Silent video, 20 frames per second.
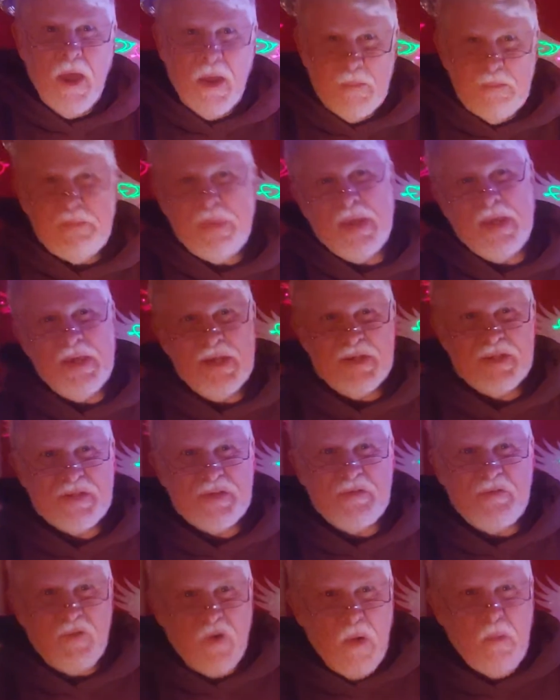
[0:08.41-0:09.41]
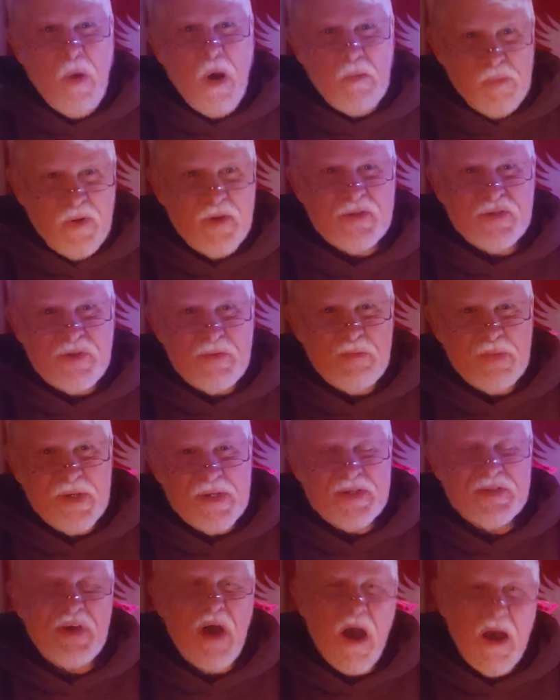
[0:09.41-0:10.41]
and peace from our Prince of
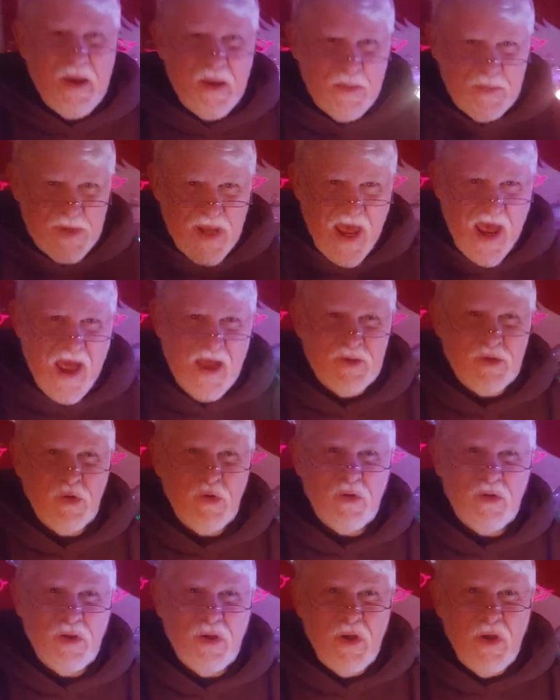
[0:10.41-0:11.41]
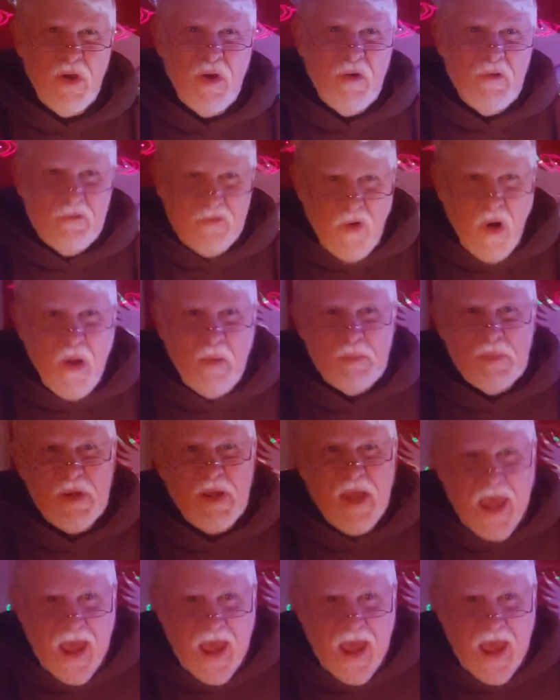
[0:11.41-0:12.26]
Peace. I am Daniel from